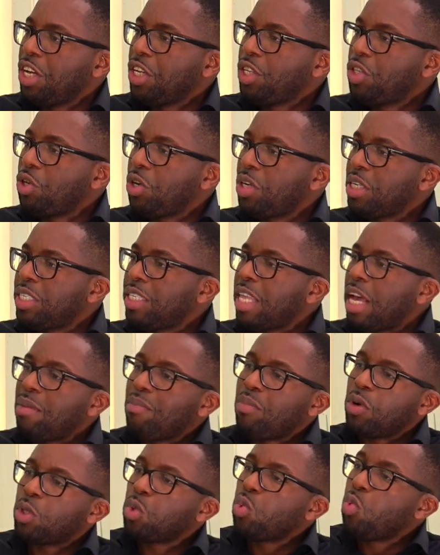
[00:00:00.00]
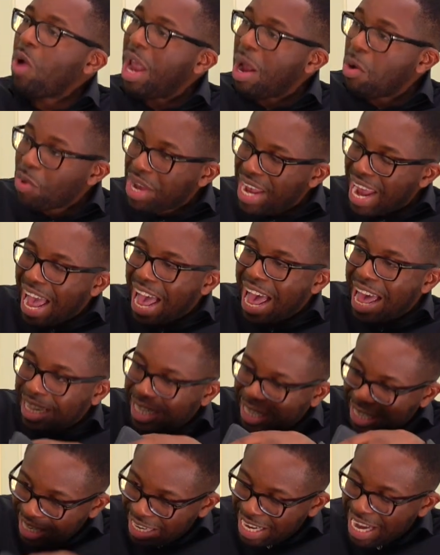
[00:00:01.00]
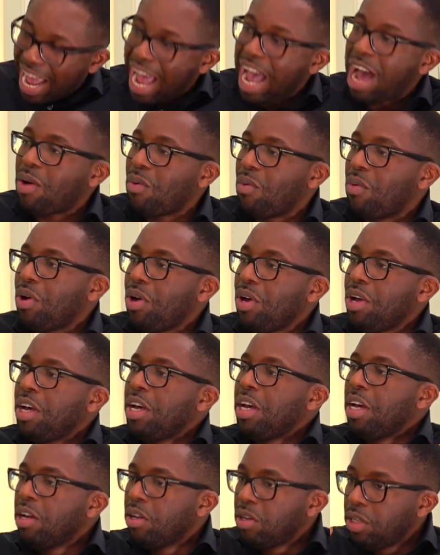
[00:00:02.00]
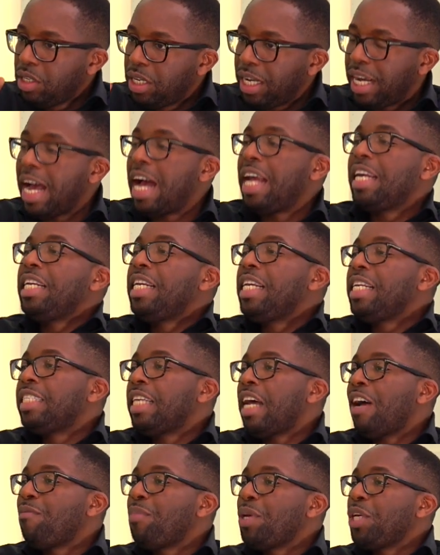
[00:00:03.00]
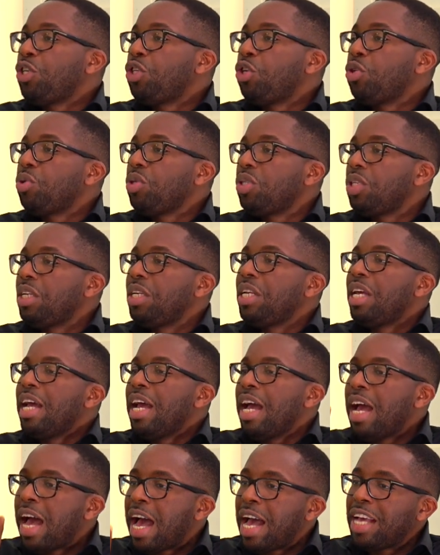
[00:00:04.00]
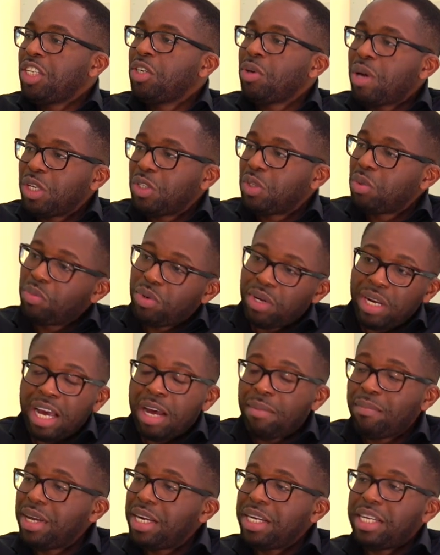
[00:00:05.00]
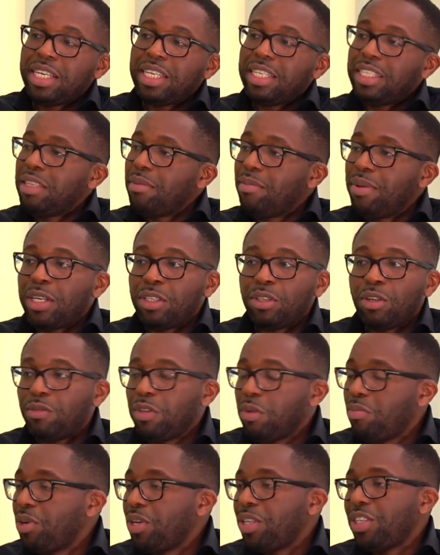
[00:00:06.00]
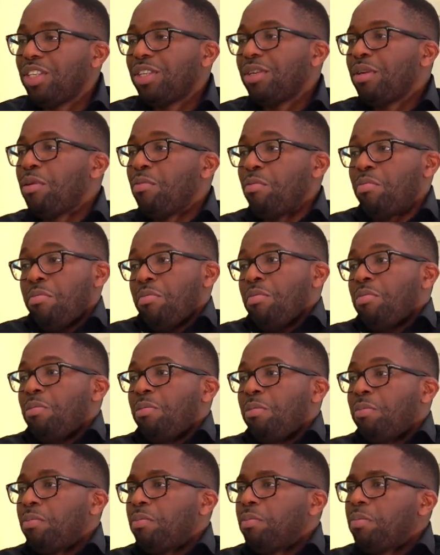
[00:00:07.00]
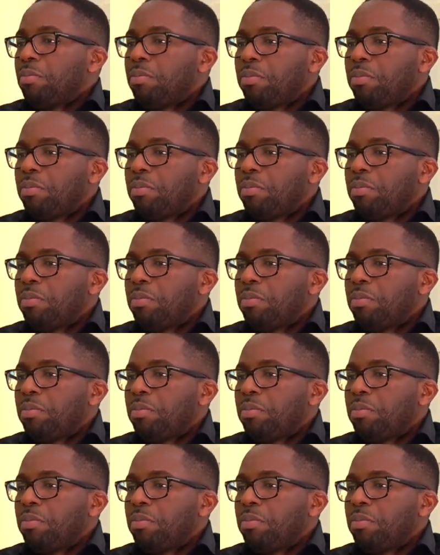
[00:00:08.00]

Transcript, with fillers: Do you understand? But where we are now, the candidates have been chosen. Asiwaju Bola Ahmed is the best of the bunch. Not Kwankwaso?